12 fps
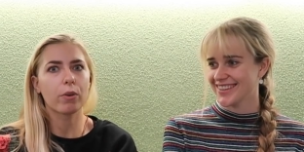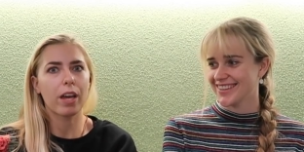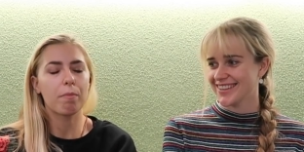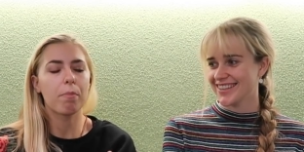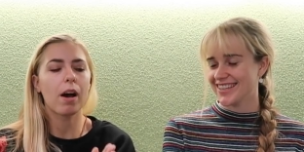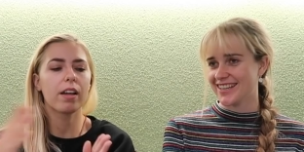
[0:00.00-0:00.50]

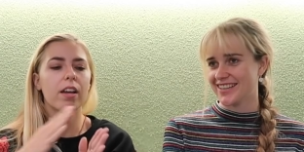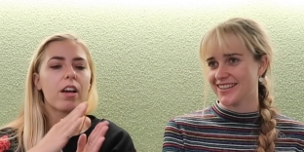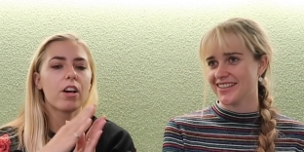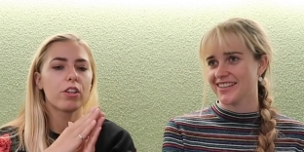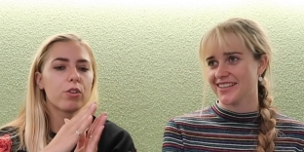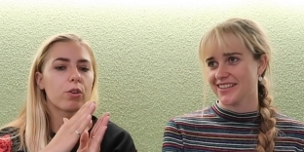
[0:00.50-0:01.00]
Speaker 1: okay but yeah.
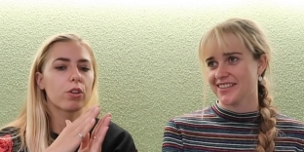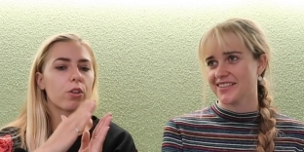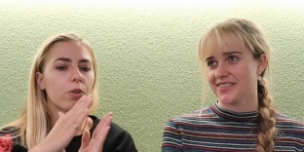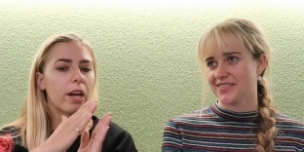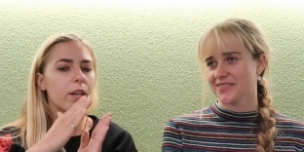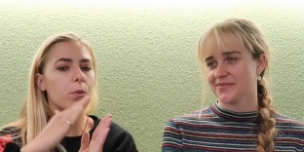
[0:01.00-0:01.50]
your
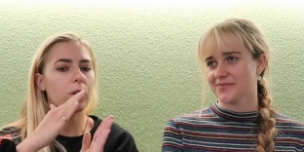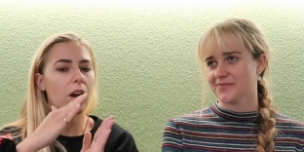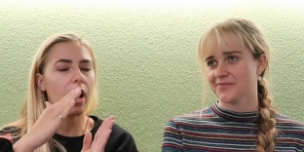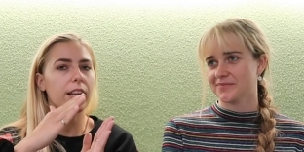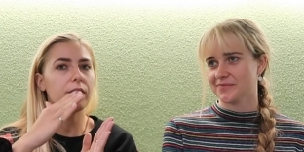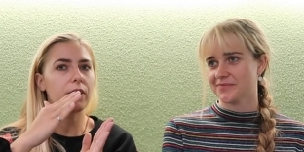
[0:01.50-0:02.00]
grade will
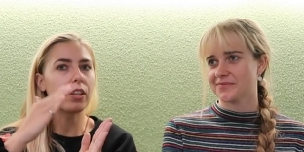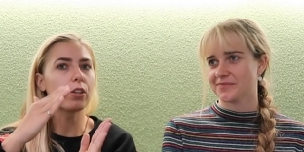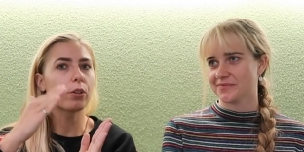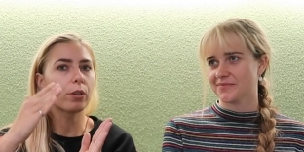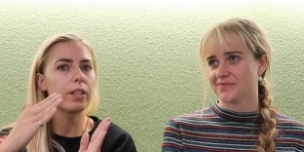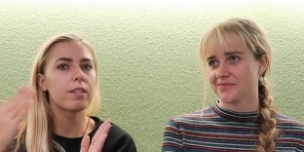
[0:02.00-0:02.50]
kind of
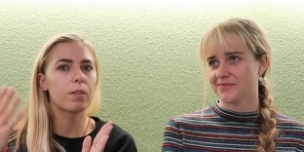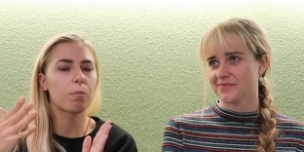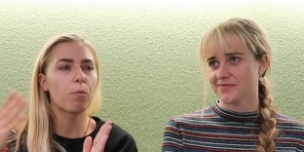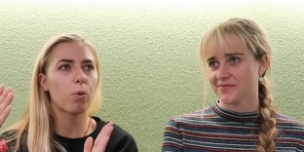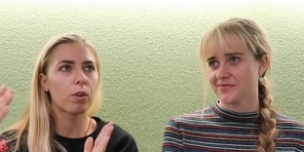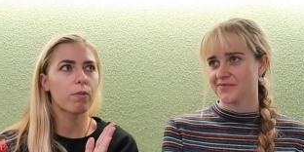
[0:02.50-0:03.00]
increase
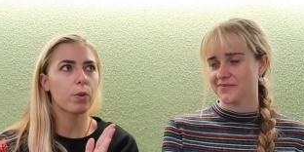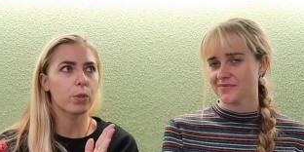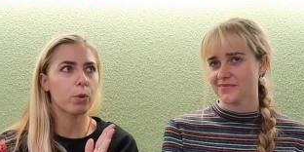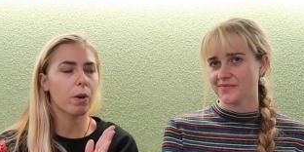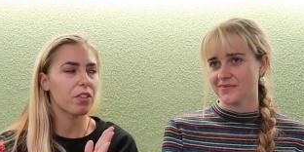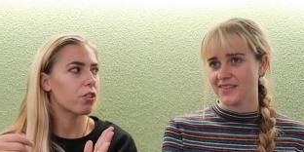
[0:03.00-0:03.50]
the more of
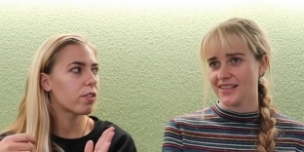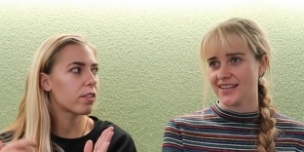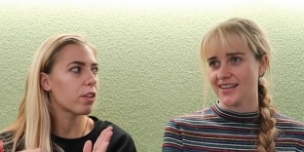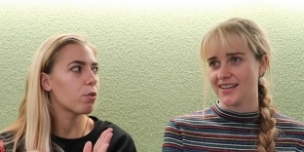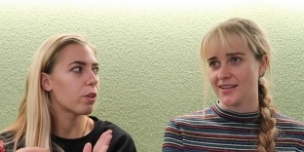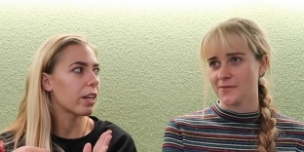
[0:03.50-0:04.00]
those questions
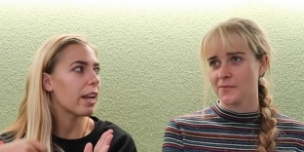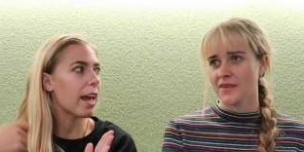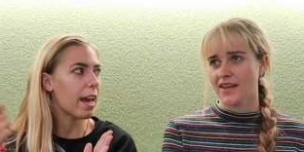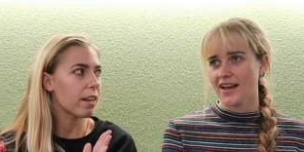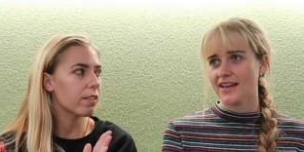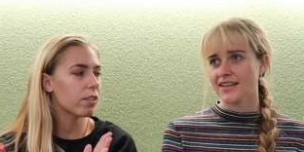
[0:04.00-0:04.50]
yeah. that you can
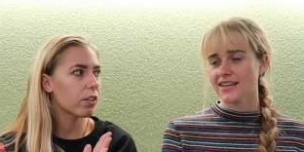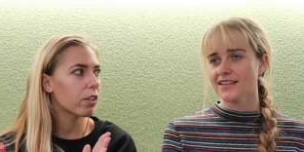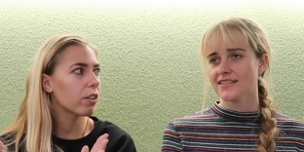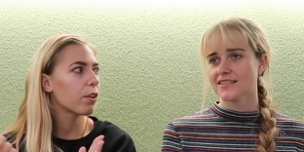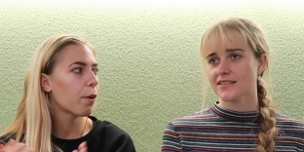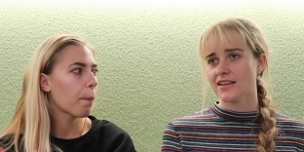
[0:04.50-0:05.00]
answer
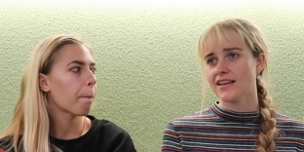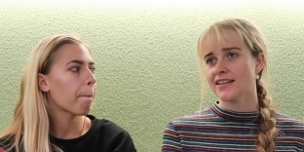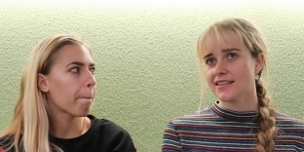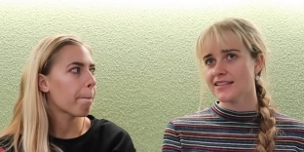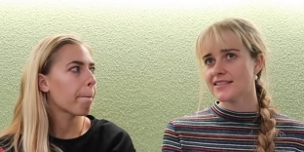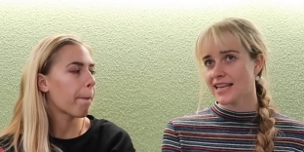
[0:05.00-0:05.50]
I think
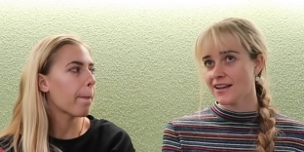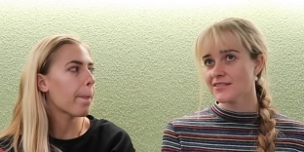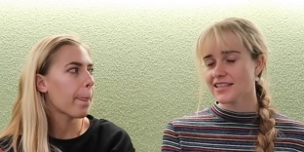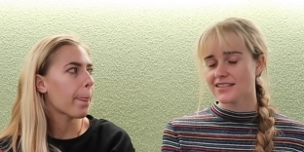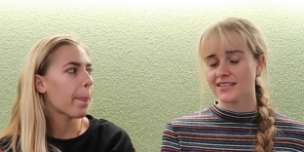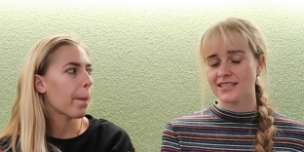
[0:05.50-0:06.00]
it, it mm.
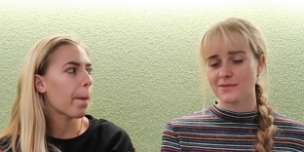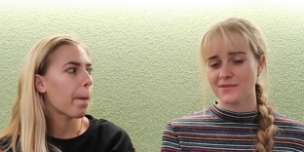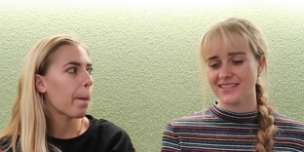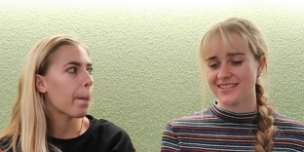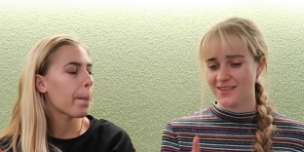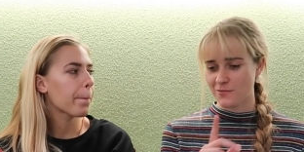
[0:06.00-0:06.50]
sounds
Speaker 2: actually
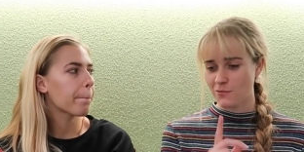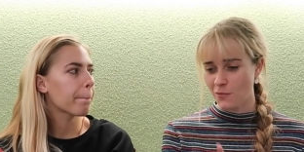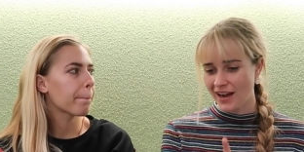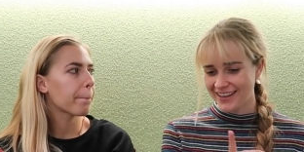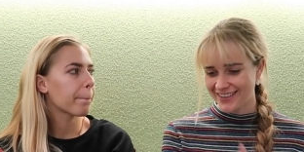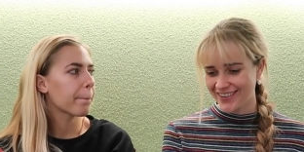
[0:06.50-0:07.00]
similar to the
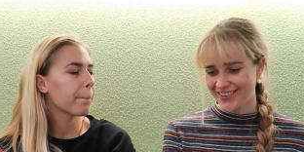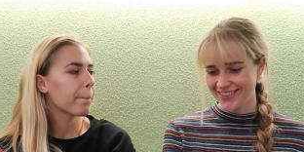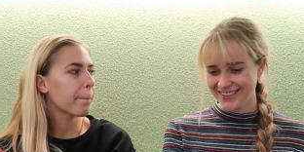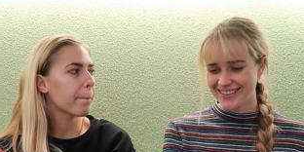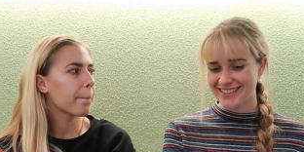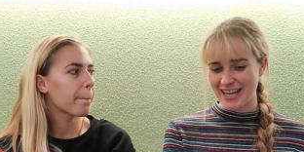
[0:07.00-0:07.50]
one
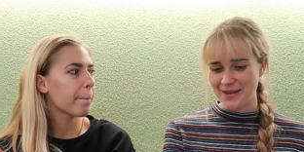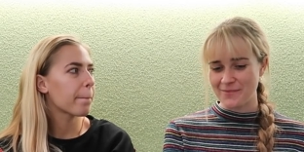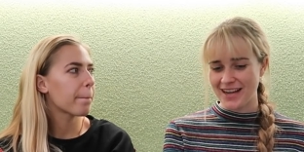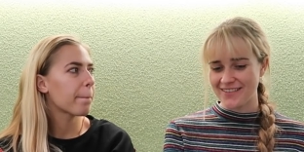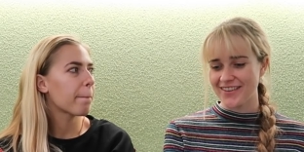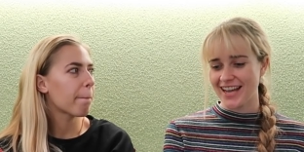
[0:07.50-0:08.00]
oral
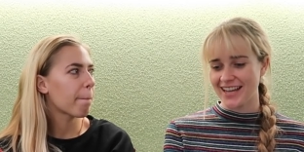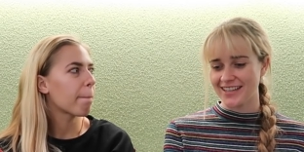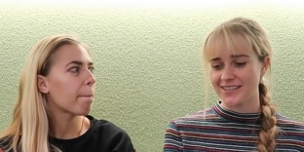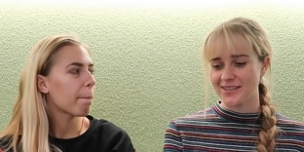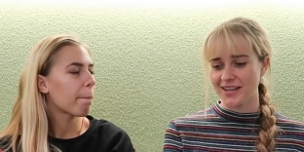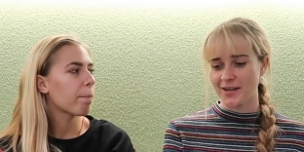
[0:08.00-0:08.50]
exam i've
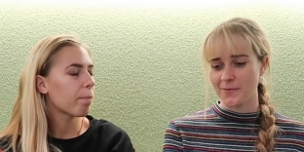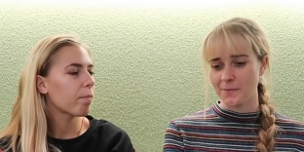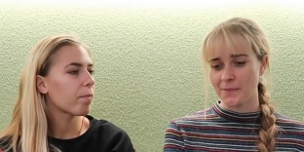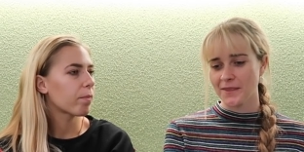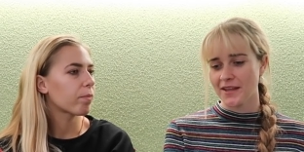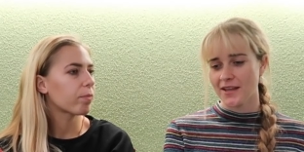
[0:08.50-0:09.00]
had
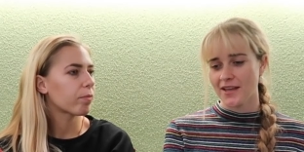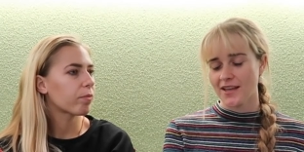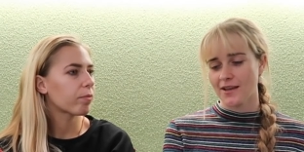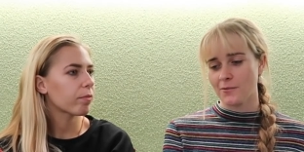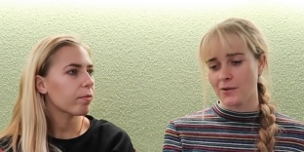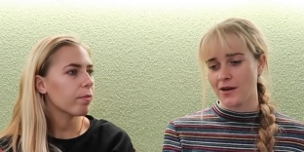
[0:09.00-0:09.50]
um,
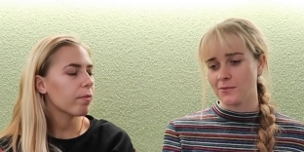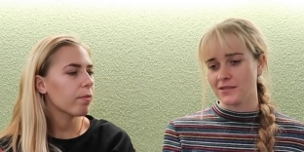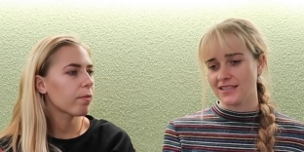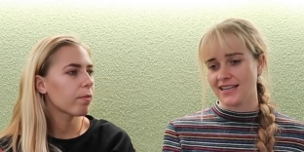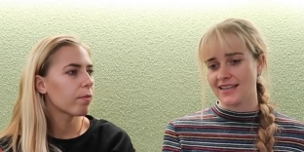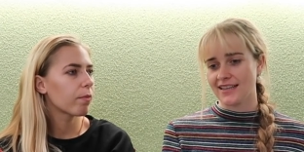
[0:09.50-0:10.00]
where it
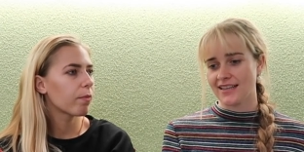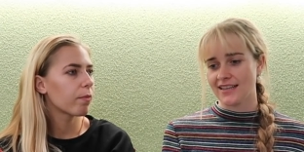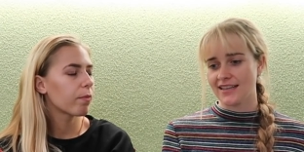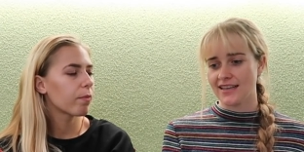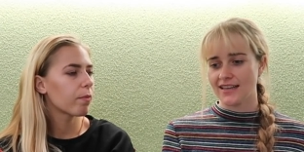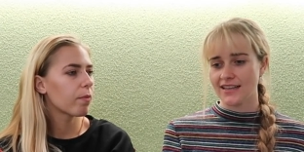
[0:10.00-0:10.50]
was like
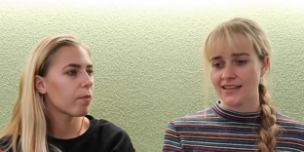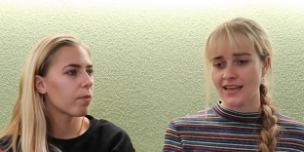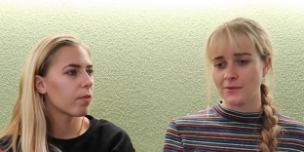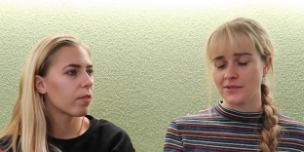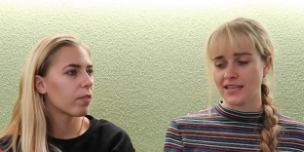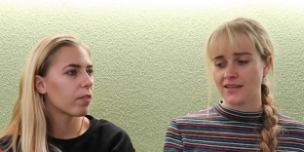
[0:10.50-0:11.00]

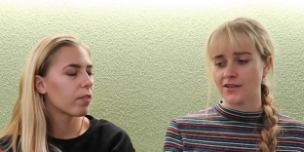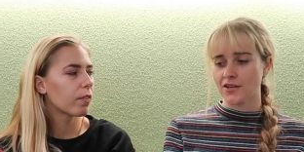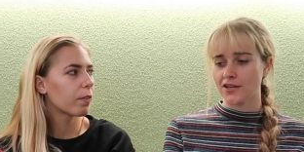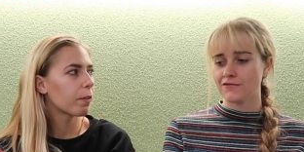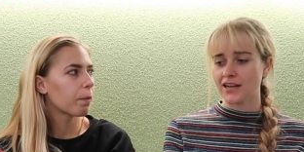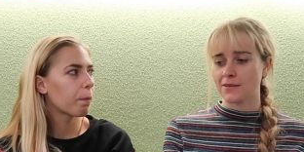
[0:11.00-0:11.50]
yeah, it was like
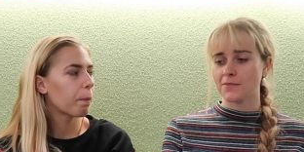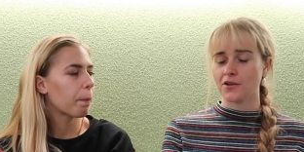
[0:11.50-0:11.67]
nerve wracking